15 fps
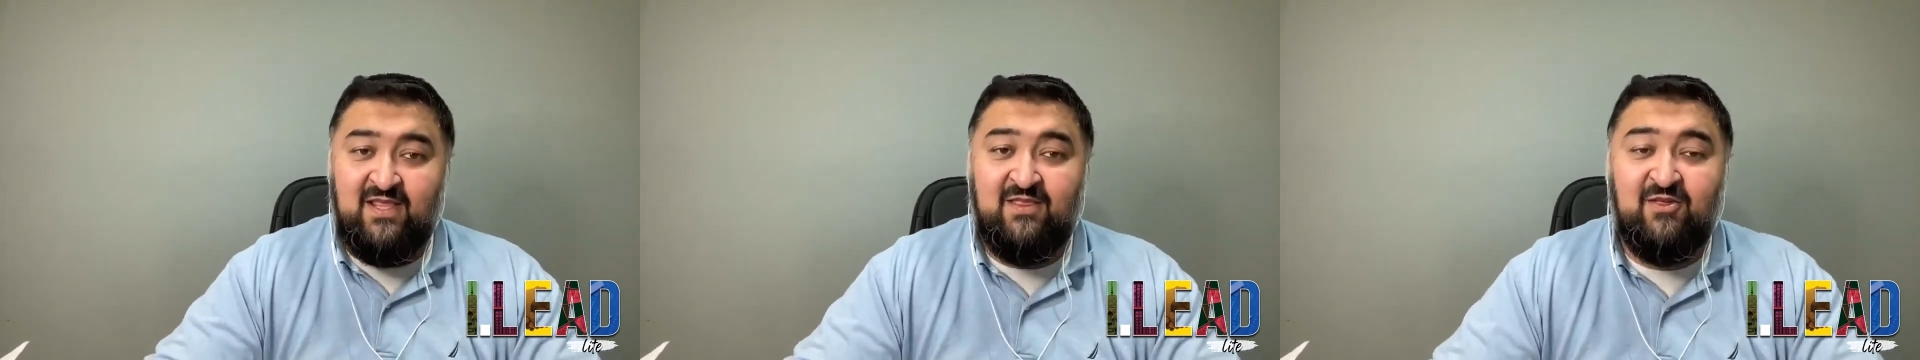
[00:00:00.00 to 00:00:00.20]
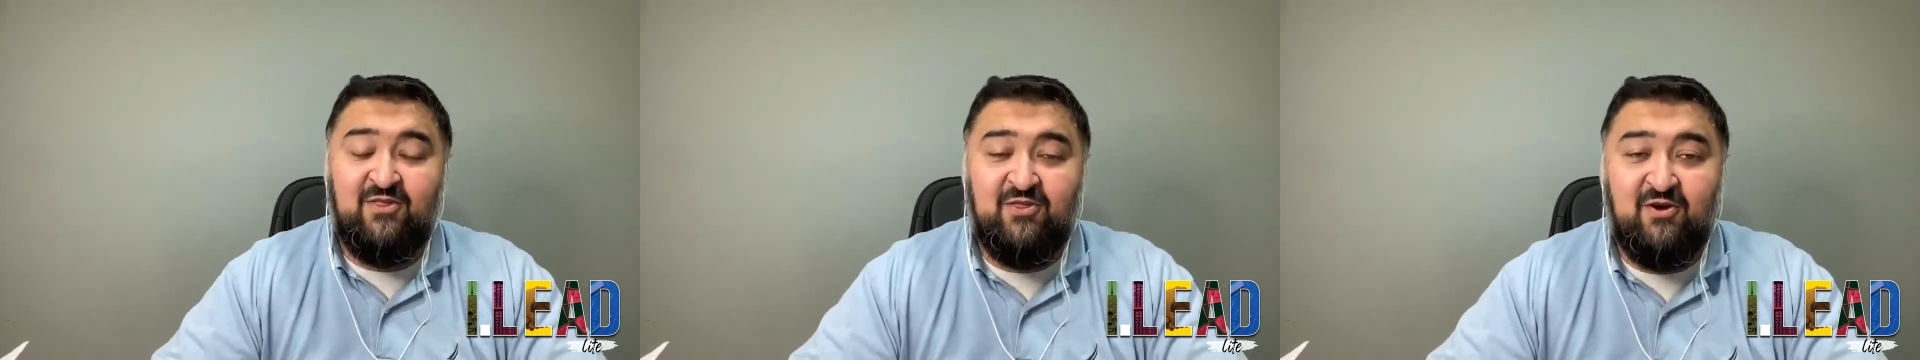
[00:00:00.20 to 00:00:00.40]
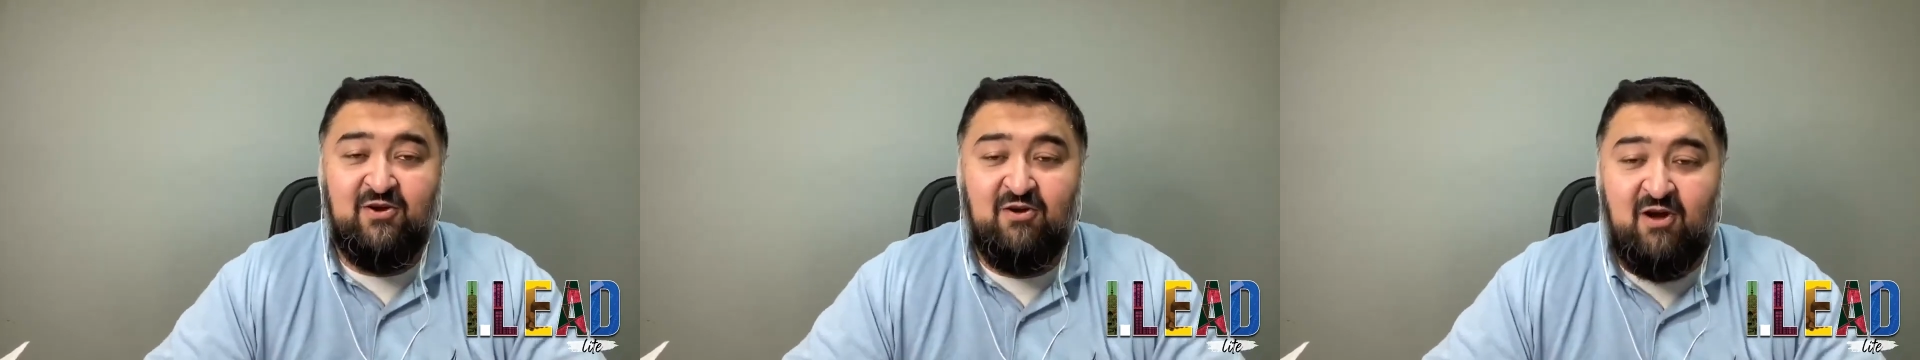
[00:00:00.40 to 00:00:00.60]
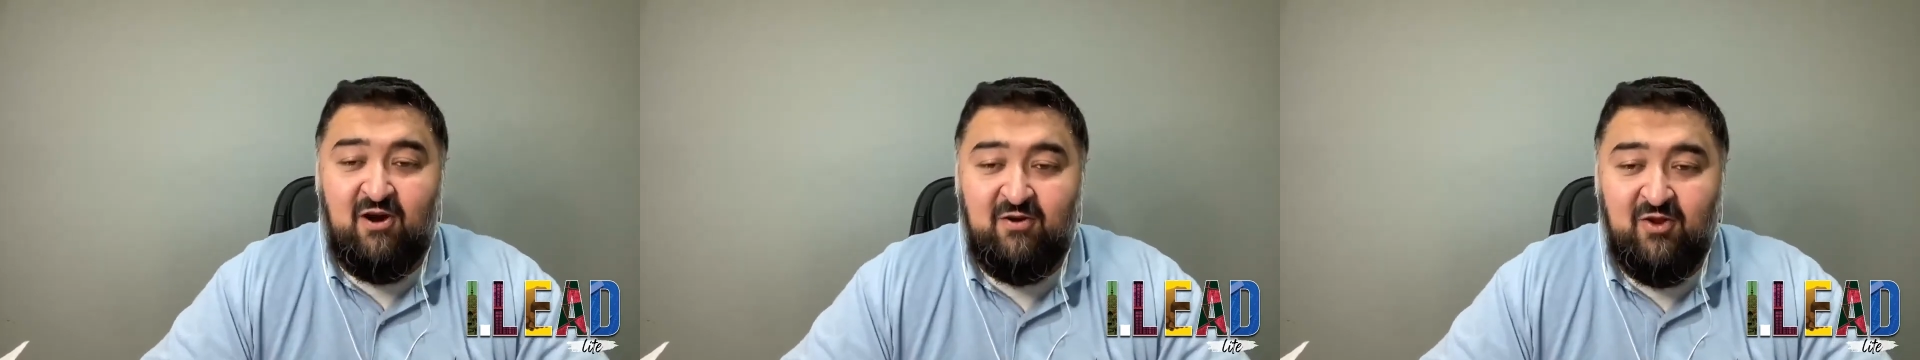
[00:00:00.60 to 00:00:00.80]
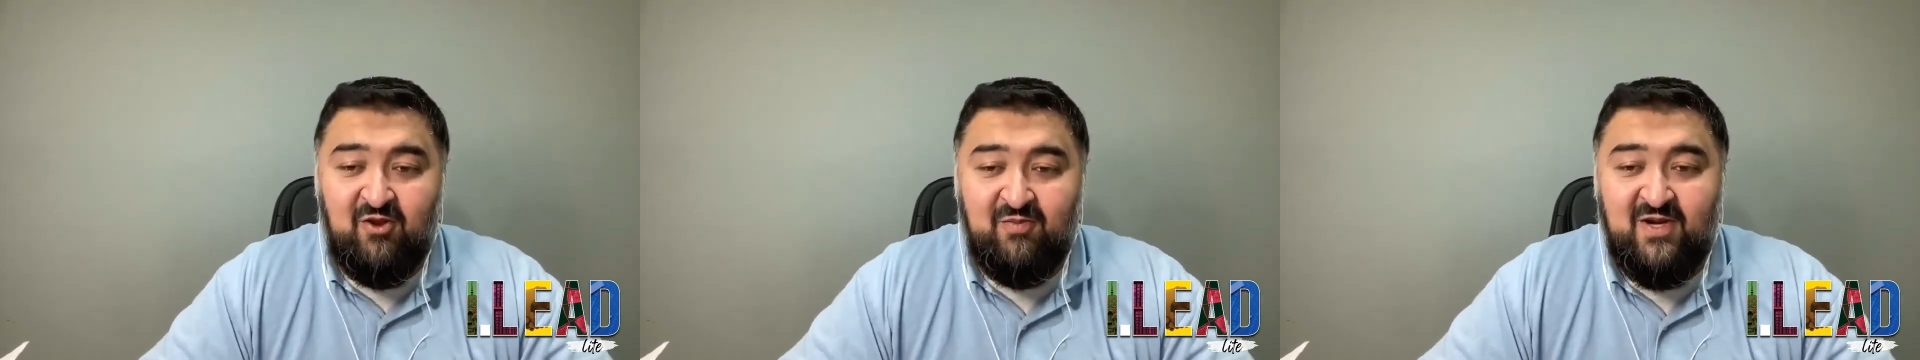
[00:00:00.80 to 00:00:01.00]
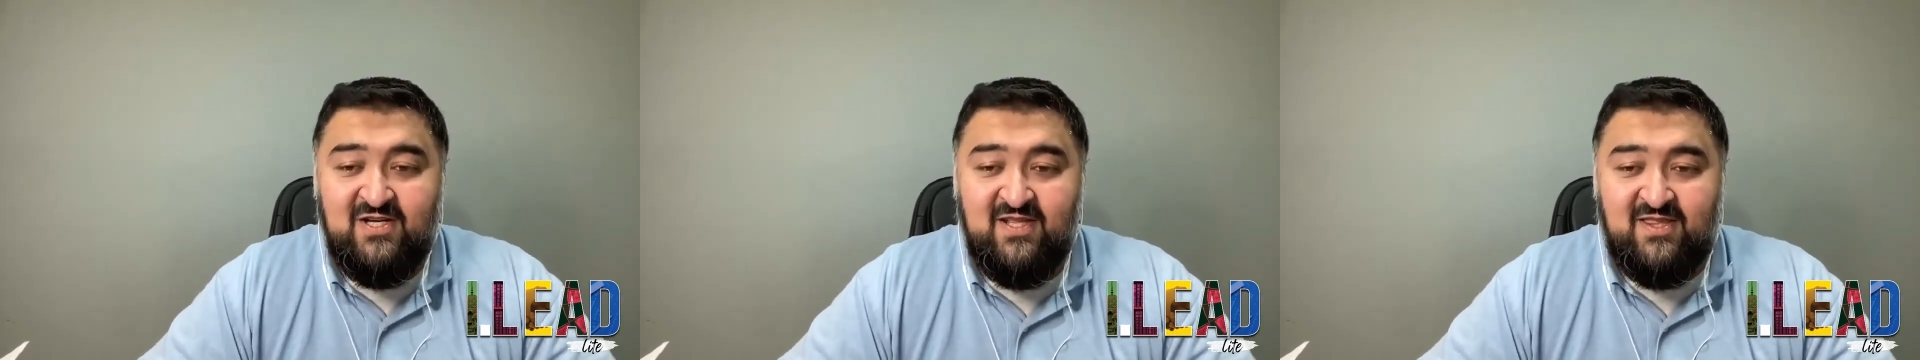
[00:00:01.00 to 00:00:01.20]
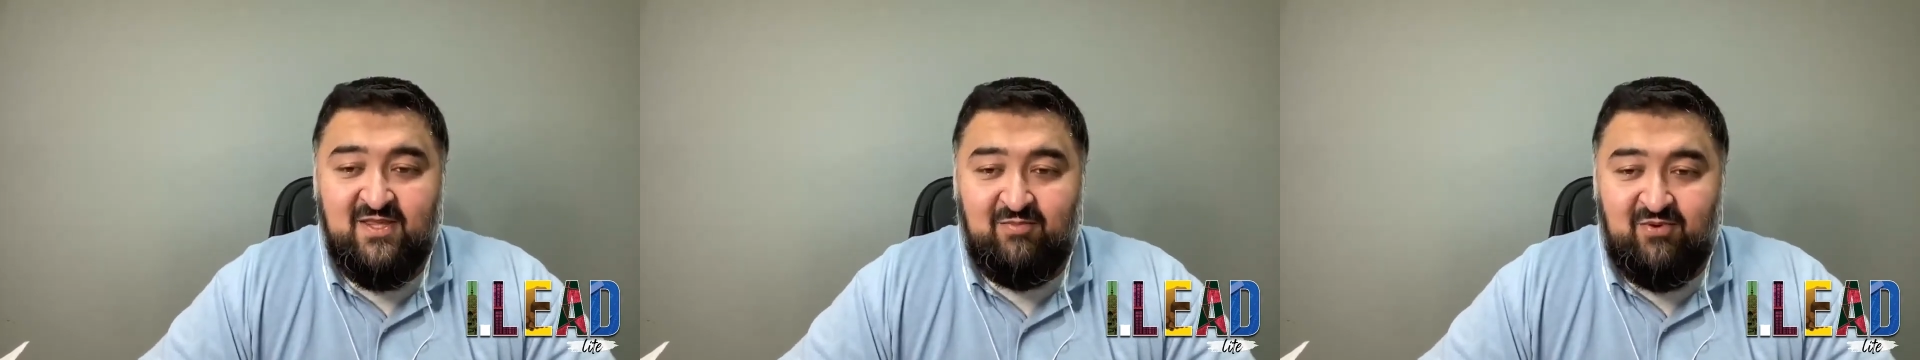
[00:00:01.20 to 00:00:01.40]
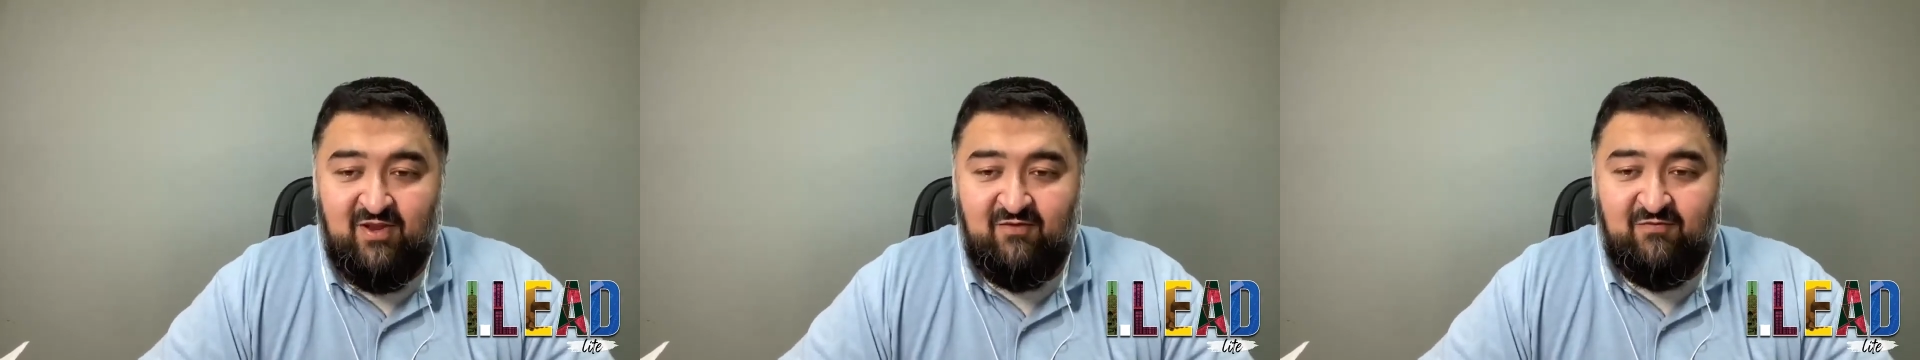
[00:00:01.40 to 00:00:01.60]
Then the third argument that
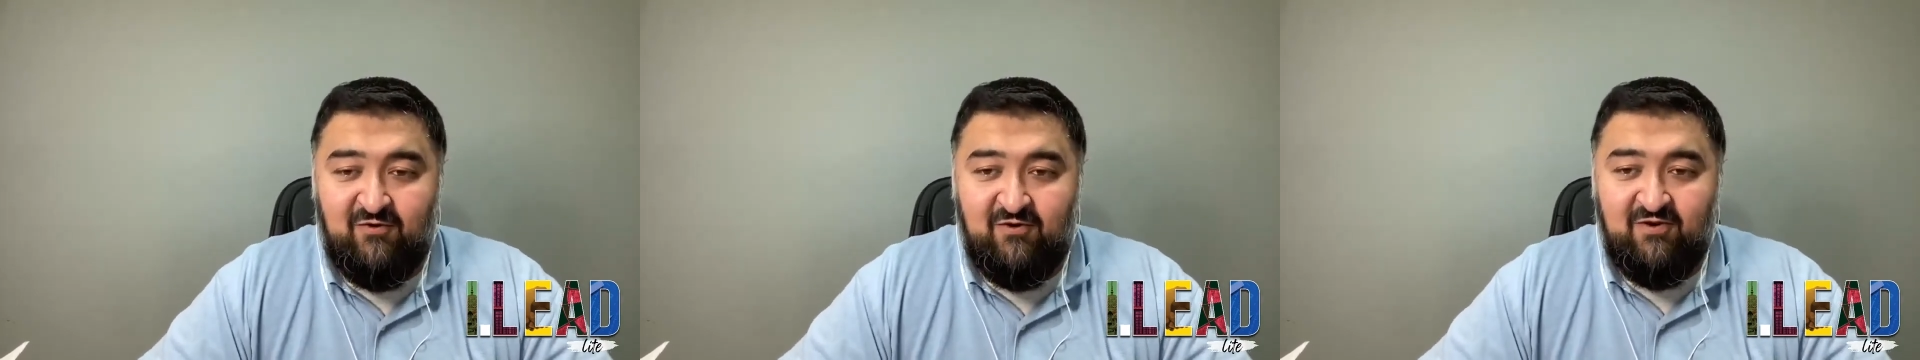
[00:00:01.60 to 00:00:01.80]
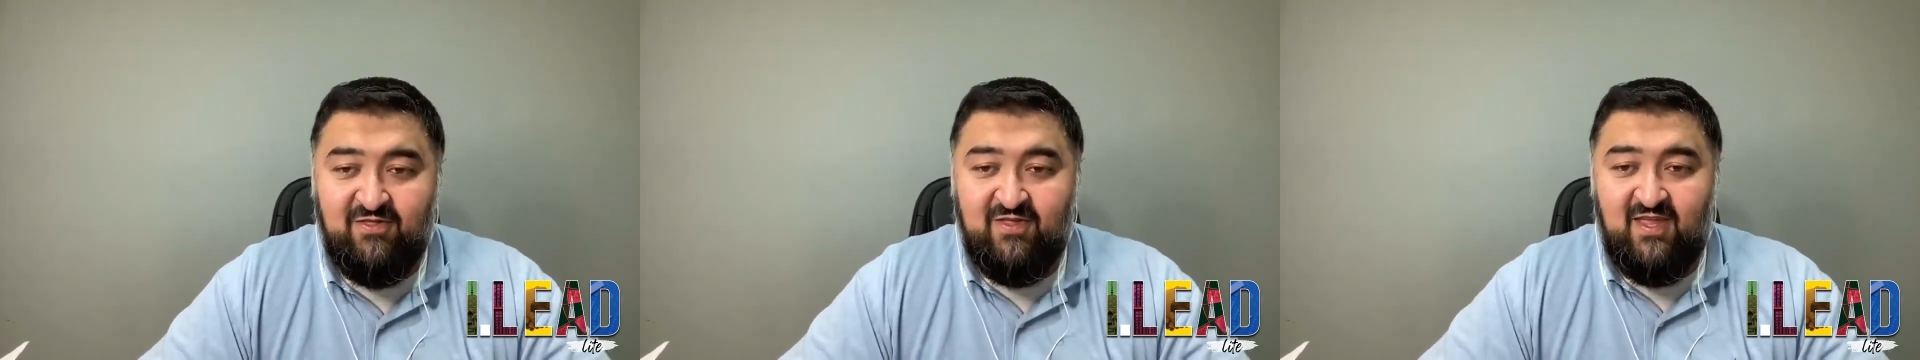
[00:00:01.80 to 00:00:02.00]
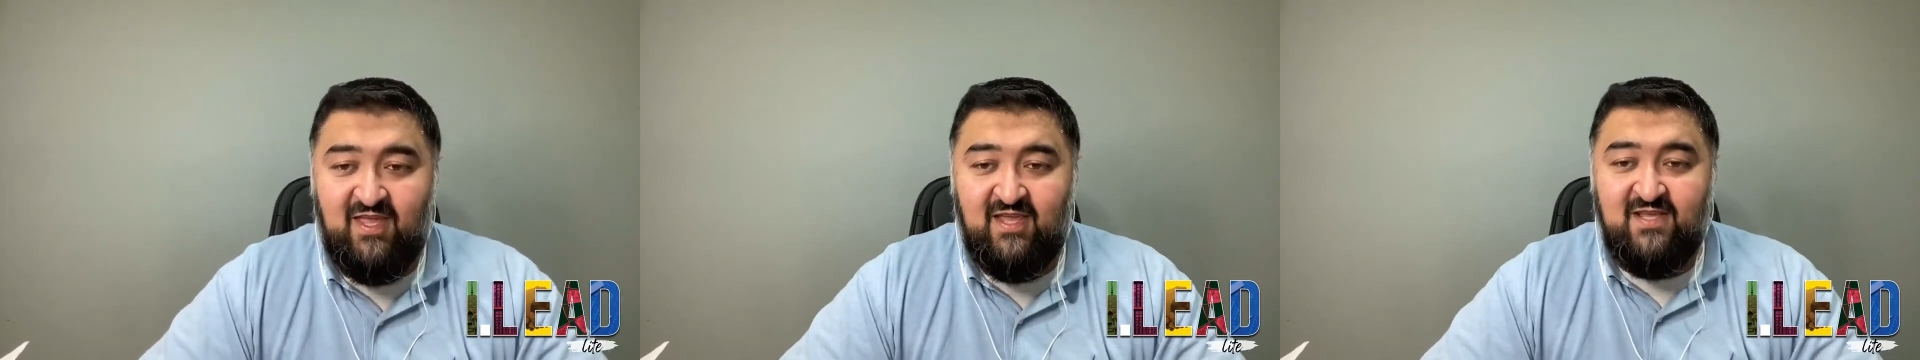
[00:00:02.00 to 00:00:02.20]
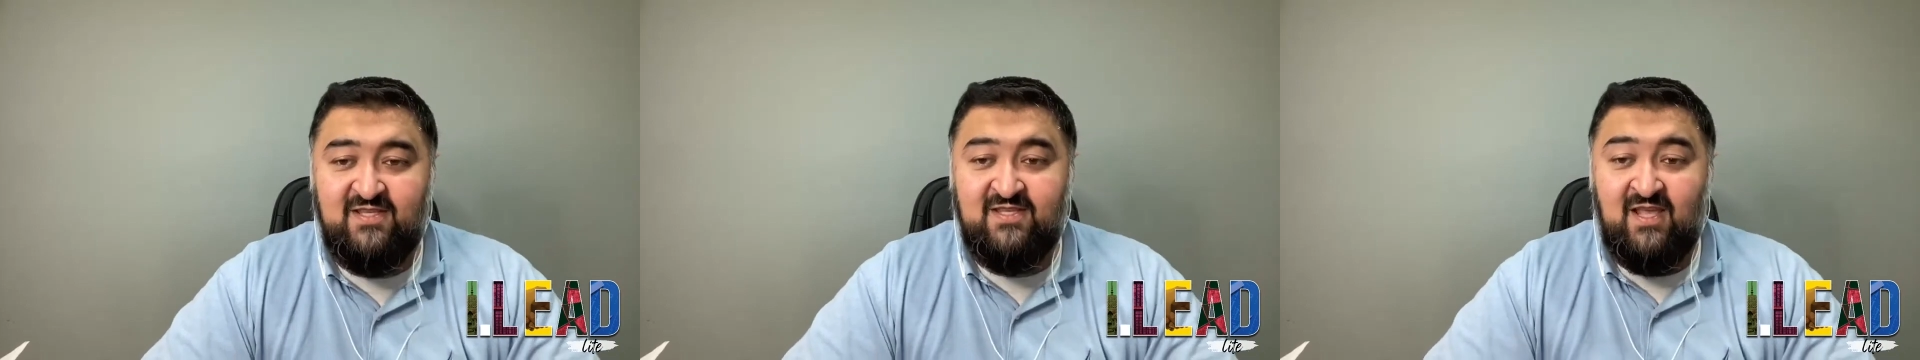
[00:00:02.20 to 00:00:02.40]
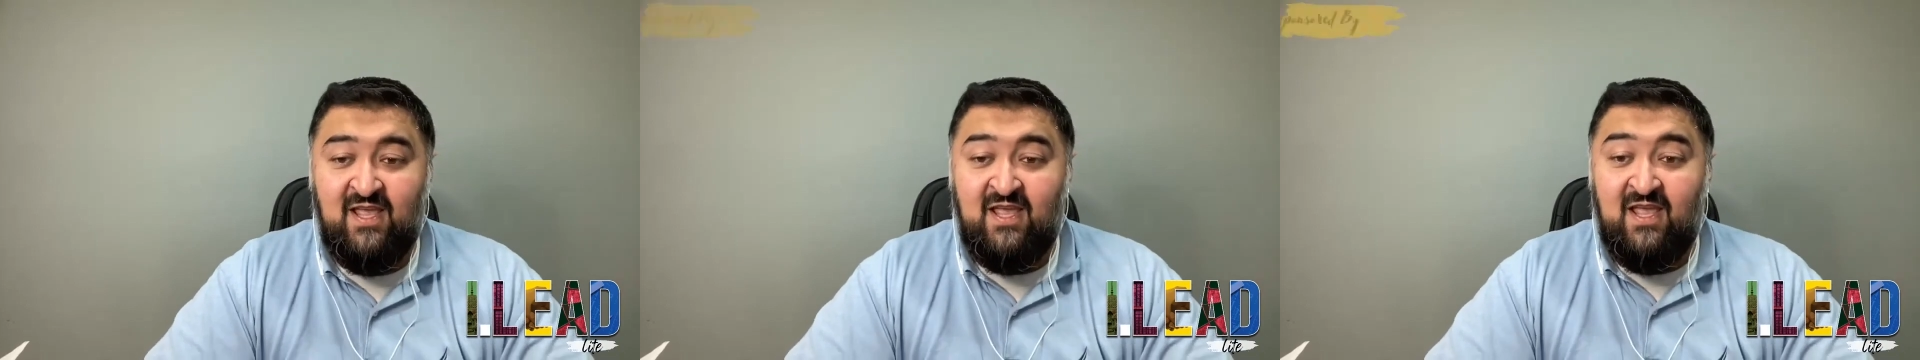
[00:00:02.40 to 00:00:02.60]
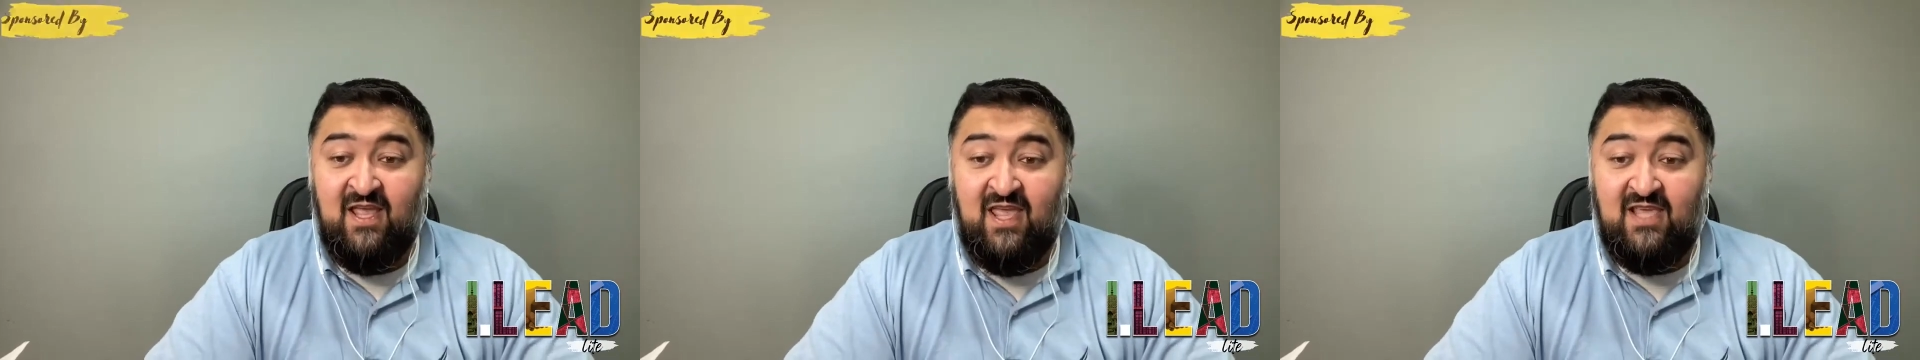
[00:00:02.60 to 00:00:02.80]
they bring forth is